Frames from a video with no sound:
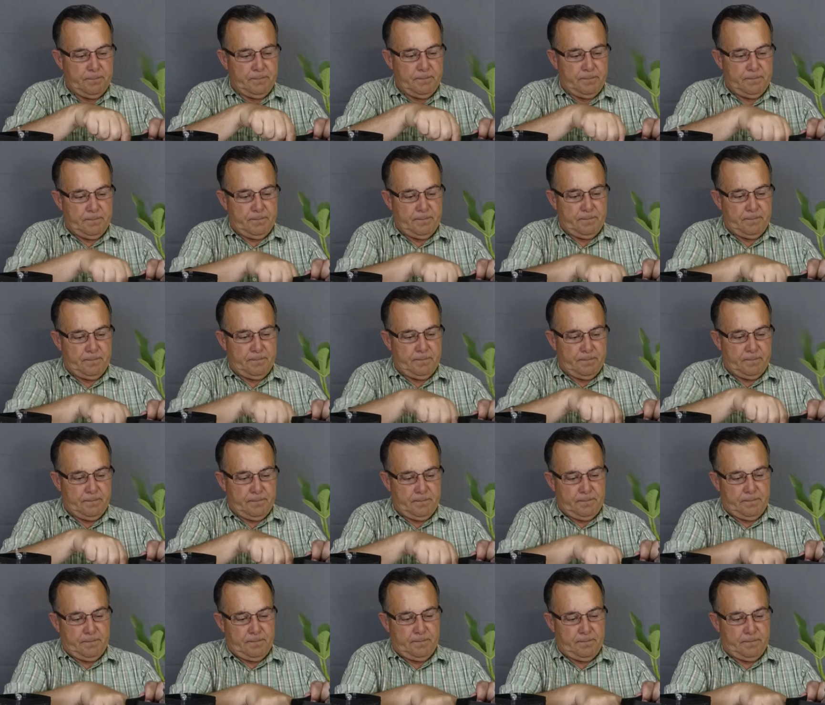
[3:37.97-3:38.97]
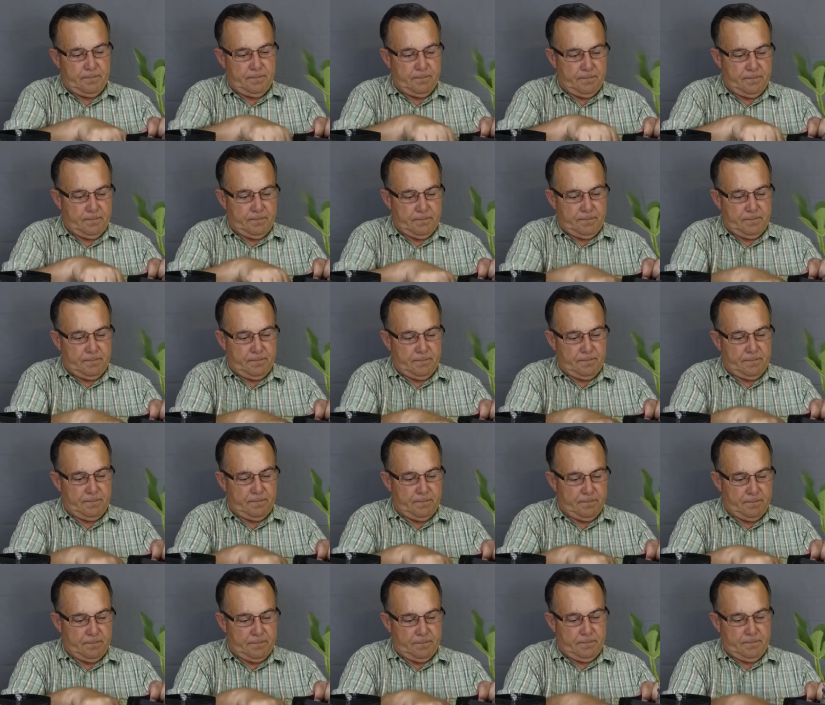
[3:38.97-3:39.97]

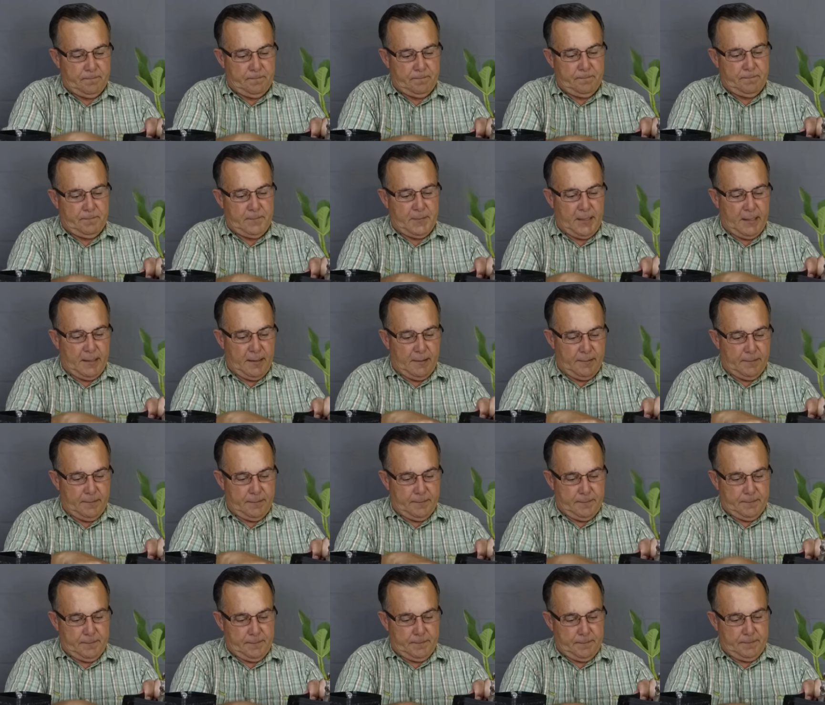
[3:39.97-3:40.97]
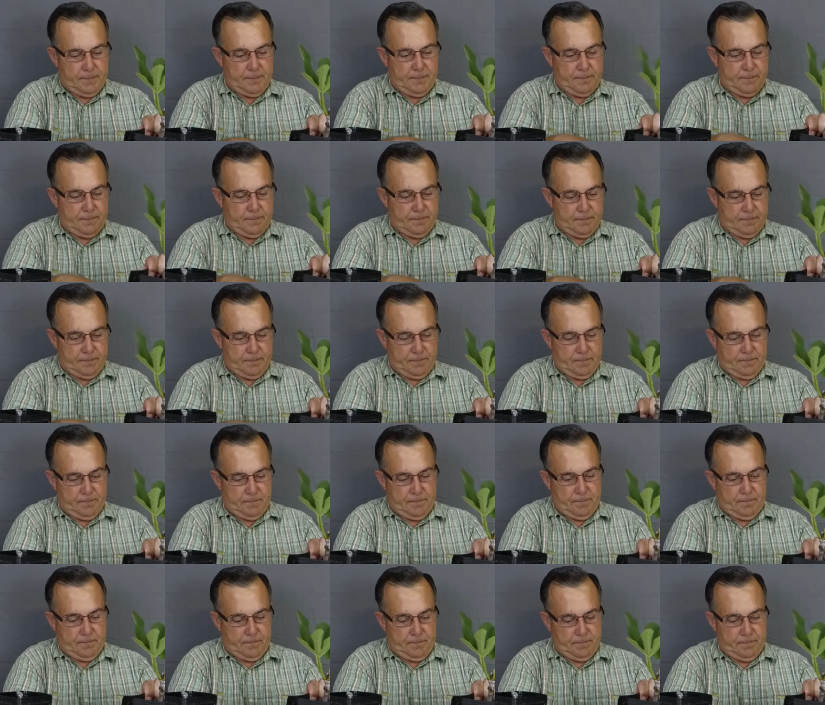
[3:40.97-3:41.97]

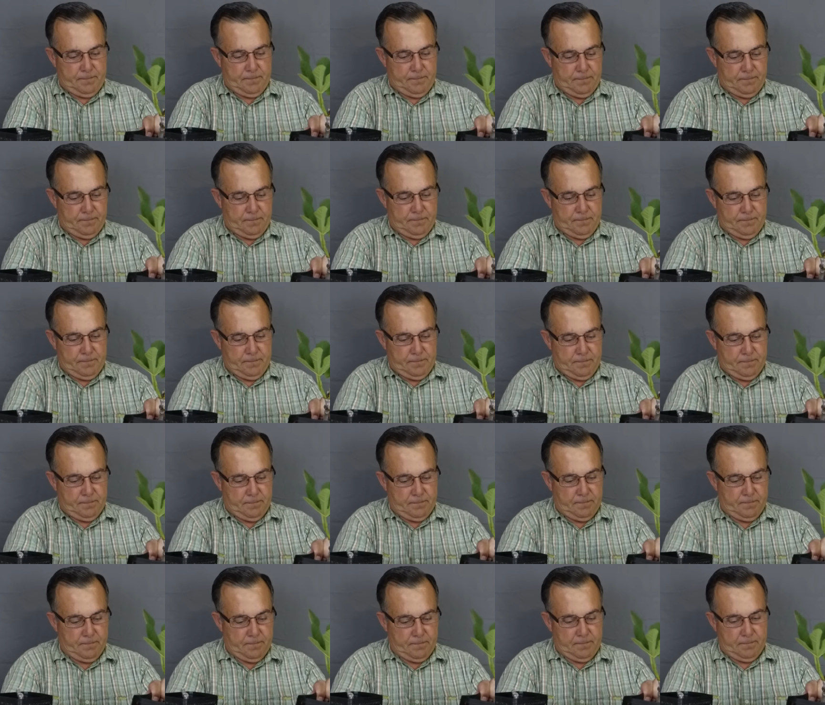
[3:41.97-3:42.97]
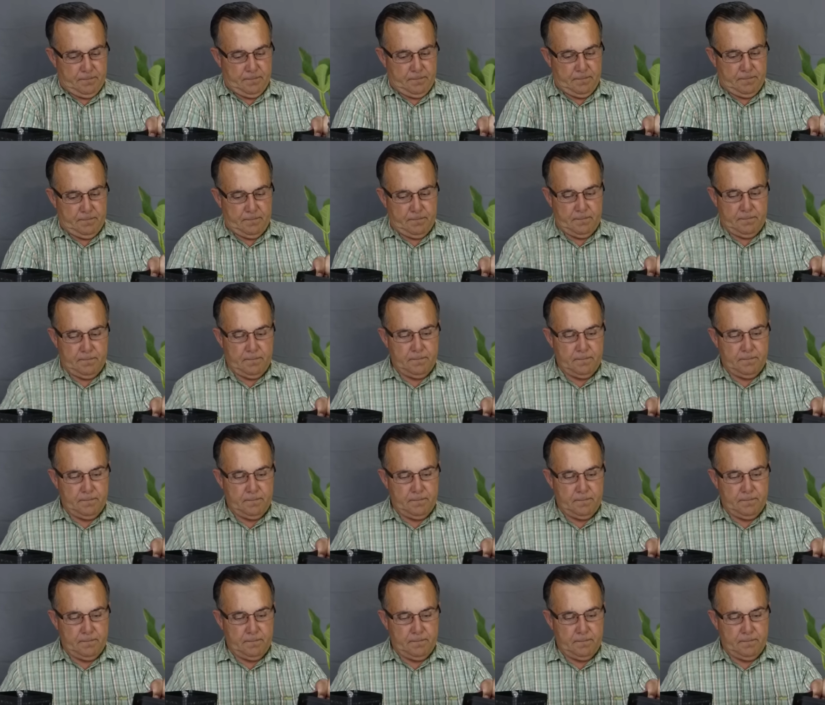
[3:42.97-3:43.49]
(no one is talking)